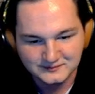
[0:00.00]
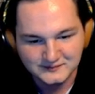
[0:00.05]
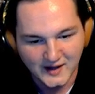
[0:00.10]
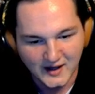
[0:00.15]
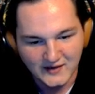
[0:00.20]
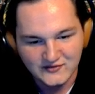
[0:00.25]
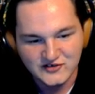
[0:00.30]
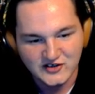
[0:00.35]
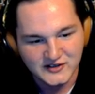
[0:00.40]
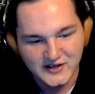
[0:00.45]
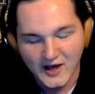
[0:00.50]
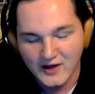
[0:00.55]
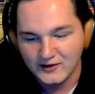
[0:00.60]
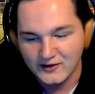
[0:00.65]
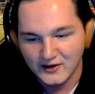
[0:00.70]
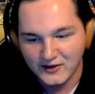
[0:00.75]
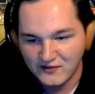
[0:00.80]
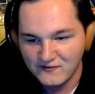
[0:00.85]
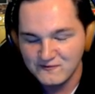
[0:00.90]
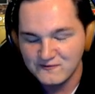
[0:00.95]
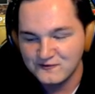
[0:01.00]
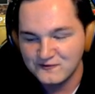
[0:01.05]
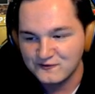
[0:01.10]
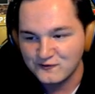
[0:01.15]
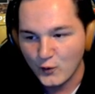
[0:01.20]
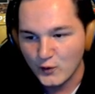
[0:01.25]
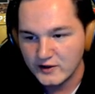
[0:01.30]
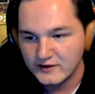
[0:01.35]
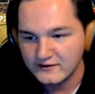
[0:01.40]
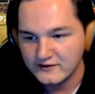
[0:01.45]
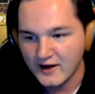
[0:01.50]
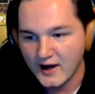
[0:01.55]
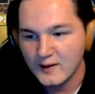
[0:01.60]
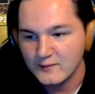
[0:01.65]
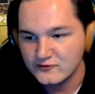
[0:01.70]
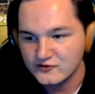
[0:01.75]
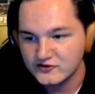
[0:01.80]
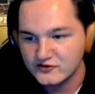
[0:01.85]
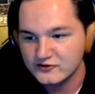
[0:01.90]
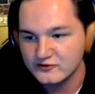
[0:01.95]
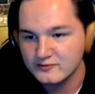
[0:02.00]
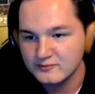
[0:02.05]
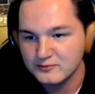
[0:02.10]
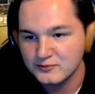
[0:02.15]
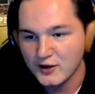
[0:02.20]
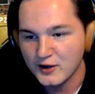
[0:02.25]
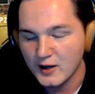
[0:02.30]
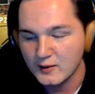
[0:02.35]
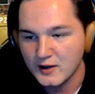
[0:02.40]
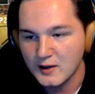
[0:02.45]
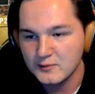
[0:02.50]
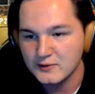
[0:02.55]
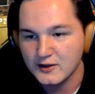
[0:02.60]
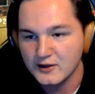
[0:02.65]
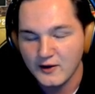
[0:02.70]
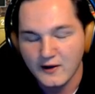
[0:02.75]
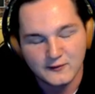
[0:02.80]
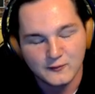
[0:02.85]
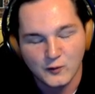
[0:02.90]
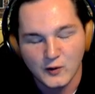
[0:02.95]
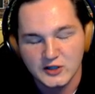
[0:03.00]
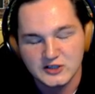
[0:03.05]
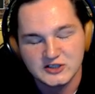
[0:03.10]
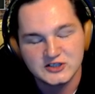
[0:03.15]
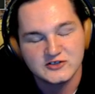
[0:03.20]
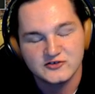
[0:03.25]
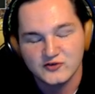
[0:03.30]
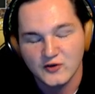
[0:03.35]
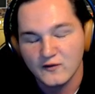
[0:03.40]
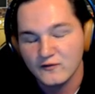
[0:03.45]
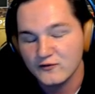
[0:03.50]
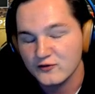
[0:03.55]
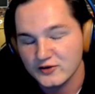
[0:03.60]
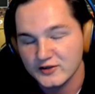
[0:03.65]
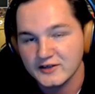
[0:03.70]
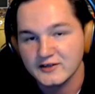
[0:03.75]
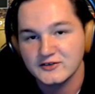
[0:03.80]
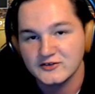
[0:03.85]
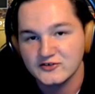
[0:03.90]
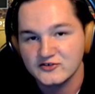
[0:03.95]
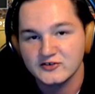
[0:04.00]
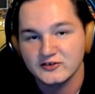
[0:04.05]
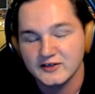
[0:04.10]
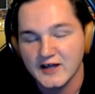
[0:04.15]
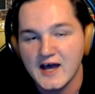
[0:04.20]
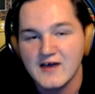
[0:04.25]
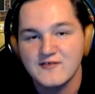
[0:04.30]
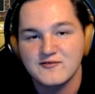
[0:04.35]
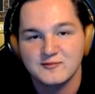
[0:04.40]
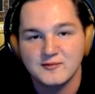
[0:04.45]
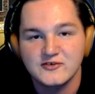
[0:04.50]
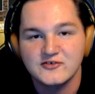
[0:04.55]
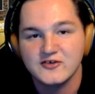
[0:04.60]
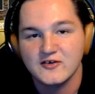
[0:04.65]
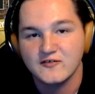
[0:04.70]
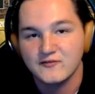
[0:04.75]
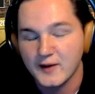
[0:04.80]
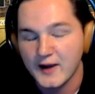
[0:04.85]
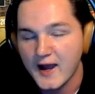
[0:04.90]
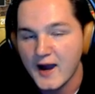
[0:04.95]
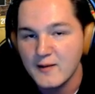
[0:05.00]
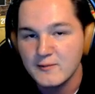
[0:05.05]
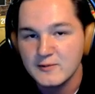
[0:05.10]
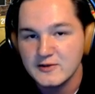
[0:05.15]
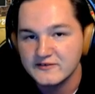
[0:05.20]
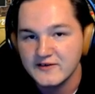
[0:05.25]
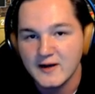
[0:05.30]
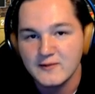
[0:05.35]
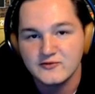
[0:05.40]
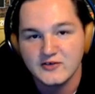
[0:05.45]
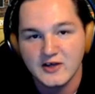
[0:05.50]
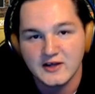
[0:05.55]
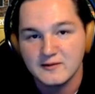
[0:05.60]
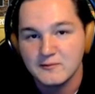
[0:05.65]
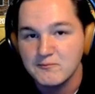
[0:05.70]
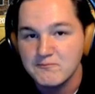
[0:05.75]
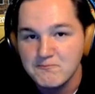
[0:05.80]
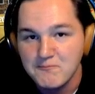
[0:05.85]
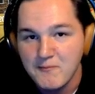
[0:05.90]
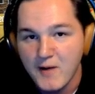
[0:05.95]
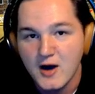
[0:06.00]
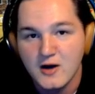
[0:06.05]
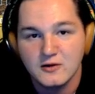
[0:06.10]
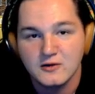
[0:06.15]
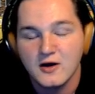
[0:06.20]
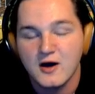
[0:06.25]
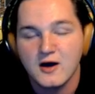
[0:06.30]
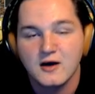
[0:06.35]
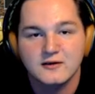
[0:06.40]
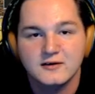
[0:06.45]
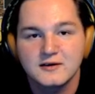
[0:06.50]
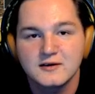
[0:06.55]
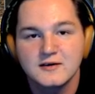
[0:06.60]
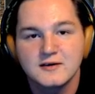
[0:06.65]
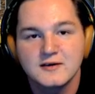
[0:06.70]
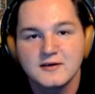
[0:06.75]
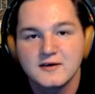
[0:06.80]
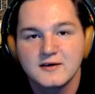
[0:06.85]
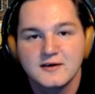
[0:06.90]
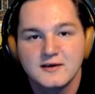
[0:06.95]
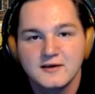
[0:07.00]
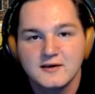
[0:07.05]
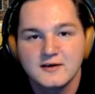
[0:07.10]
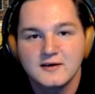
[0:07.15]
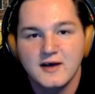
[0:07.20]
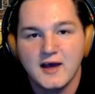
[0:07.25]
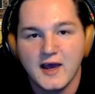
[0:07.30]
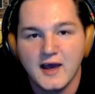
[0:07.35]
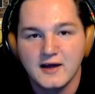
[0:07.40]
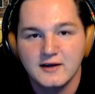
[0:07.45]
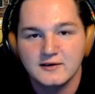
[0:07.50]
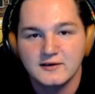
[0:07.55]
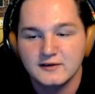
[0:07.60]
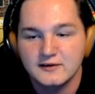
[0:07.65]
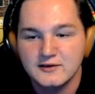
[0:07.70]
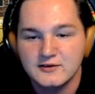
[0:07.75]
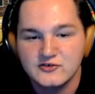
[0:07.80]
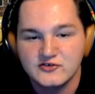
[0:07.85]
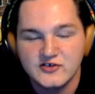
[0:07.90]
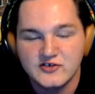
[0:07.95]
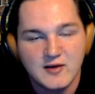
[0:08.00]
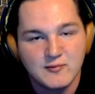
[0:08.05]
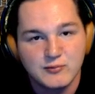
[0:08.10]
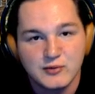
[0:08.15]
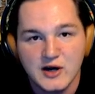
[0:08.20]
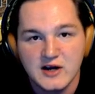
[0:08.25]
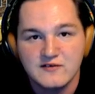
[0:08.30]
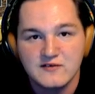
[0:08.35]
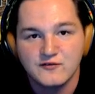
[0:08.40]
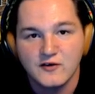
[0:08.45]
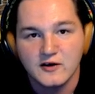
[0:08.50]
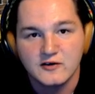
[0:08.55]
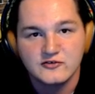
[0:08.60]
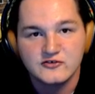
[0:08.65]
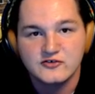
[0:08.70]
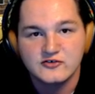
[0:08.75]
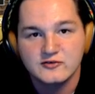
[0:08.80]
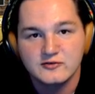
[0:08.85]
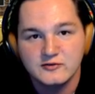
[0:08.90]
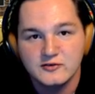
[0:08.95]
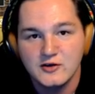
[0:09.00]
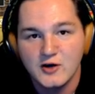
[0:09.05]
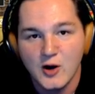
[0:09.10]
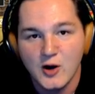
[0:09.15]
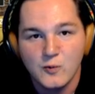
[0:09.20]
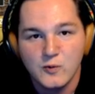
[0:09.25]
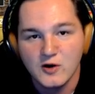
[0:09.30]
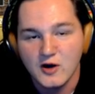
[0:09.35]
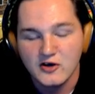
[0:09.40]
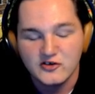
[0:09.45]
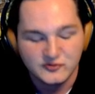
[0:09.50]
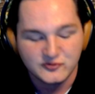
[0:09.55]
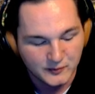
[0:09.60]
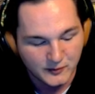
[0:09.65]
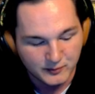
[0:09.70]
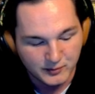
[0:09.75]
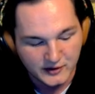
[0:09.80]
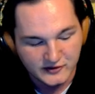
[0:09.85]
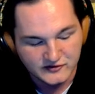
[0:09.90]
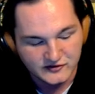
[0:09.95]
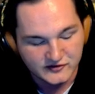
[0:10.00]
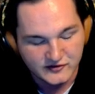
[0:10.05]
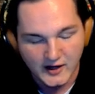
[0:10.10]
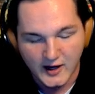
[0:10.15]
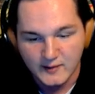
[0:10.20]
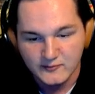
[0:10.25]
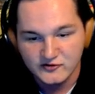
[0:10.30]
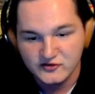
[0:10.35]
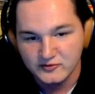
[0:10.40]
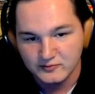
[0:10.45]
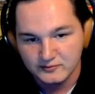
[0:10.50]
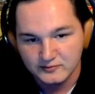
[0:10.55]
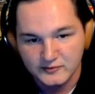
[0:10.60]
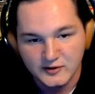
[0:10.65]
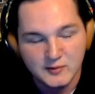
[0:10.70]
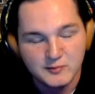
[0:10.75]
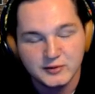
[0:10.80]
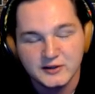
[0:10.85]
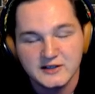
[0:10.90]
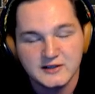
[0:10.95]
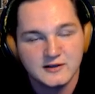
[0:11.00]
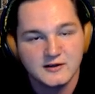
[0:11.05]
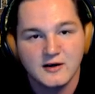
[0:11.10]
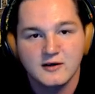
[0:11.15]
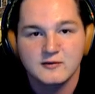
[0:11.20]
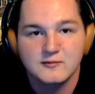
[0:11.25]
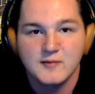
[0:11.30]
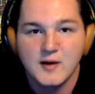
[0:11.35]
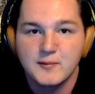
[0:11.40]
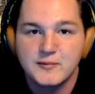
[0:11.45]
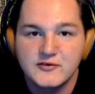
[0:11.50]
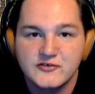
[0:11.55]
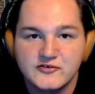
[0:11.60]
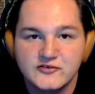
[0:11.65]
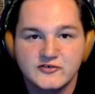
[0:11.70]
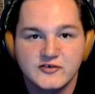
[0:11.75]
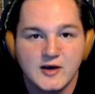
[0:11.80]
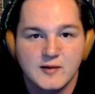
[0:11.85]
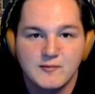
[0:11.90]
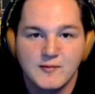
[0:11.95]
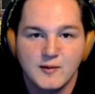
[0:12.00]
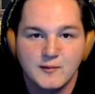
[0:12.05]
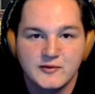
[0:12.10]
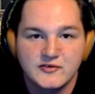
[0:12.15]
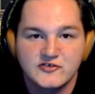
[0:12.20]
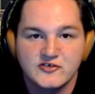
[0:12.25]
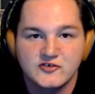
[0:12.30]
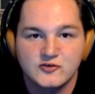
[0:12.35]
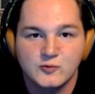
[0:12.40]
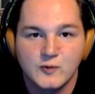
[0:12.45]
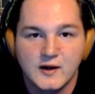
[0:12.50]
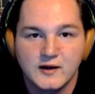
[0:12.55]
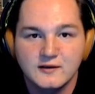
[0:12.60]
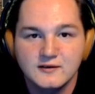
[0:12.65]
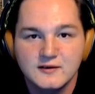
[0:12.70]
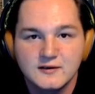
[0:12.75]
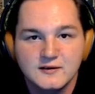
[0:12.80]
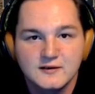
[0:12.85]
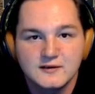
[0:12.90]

I've said now like 40 times. Probably, I'm going to have to watch this over again just to laugh at myself by how many times I had to monologue and just have brain farts. You know, we're all smooth brains at times, some complete and utter Muppets uh, moments as well.